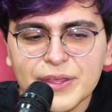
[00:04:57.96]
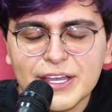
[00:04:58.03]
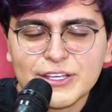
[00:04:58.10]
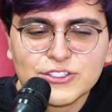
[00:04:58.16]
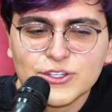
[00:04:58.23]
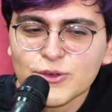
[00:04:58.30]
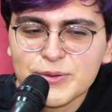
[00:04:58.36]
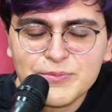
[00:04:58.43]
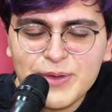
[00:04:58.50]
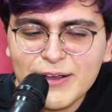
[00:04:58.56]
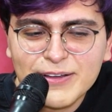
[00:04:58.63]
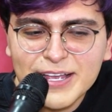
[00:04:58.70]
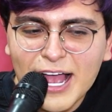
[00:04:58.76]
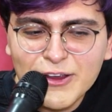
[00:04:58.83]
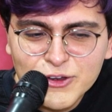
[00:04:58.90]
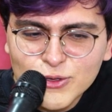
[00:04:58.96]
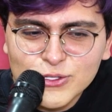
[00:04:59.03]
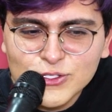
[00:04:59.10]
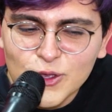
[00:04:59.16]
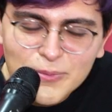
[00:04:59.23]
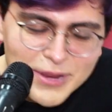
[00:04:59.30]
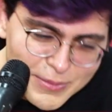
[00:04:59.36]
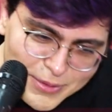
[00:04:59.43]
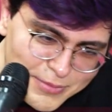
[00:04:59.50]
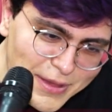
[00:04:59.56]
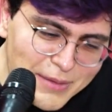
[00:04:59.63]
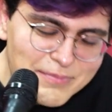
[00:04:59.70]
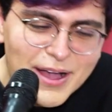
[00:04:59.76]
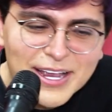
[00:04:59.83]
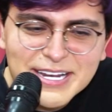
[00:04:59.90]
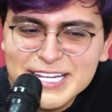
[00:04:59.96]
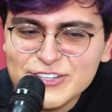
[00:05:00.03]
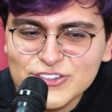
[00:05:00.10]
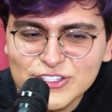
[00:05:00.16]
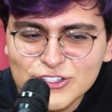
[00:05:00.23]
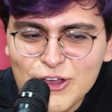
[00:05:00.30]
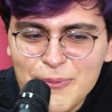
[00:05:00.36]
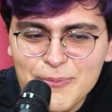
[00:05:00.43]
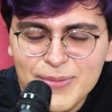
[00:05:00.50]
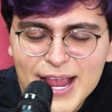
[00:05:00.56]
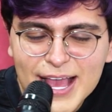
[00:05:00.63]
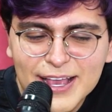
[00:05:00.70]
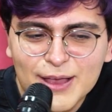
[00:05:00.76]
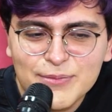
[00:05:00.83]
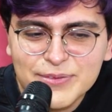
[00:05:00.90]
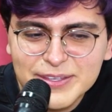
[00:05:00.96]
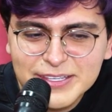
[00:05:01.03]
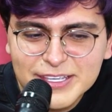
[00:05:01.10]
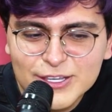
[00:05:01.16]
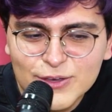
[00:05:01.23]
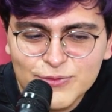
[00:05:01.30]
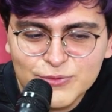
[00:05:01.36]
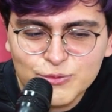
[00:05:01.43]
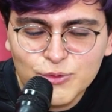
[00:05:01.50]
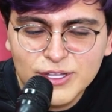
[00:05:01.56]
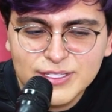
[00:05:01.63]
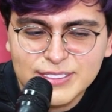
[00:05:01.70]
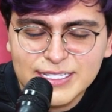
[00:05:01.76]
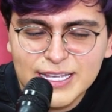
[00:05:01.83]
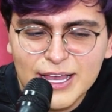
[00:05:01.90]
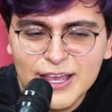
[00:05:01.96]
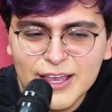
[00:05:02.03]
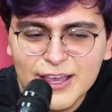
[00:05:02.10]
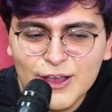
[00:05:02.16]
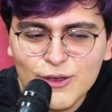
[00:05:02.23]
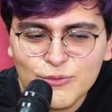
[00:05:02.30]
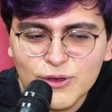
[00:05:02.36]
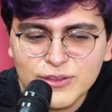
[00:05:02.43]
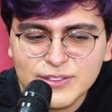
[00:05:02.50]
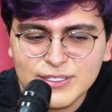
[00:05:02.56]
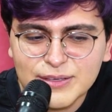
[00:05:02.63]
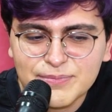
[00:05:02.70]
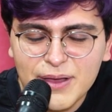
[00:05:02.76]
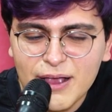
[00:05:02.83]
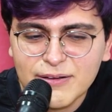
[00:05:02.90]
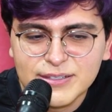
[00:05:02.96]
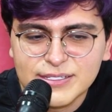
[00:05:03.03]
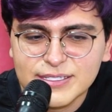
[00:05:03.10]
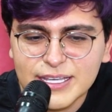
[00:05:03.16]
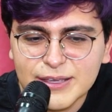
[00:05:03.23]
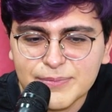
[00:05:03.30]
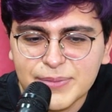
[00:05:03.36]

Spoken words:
It's so embarrassing. I know so many, but my mind has just gone blank. I'm thinking of what's embarrassing.